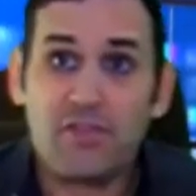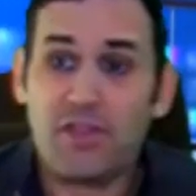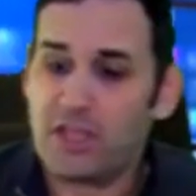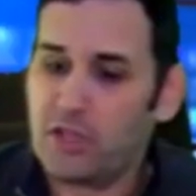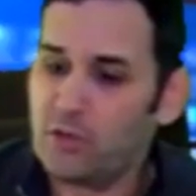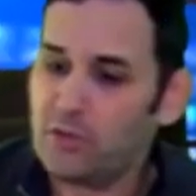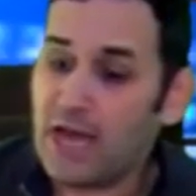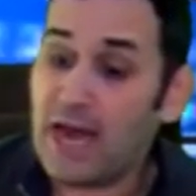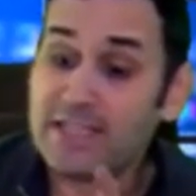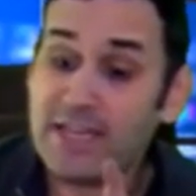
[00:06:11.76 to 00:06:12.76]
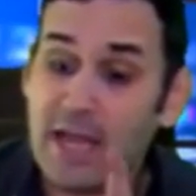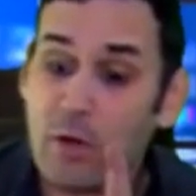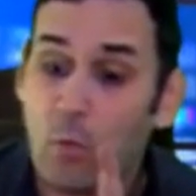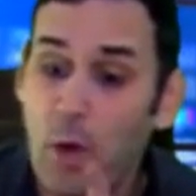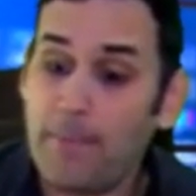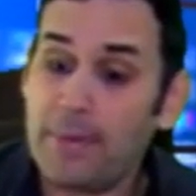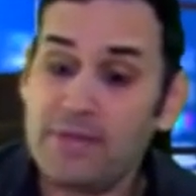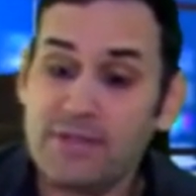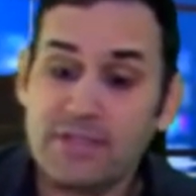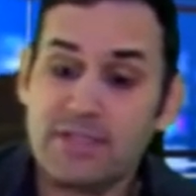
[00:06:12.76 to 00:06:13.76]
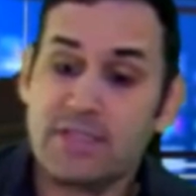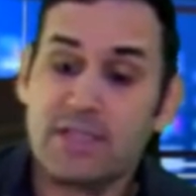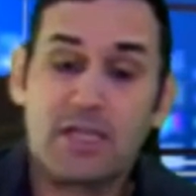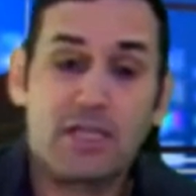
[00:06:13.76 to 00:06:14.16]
They use high-tech weapons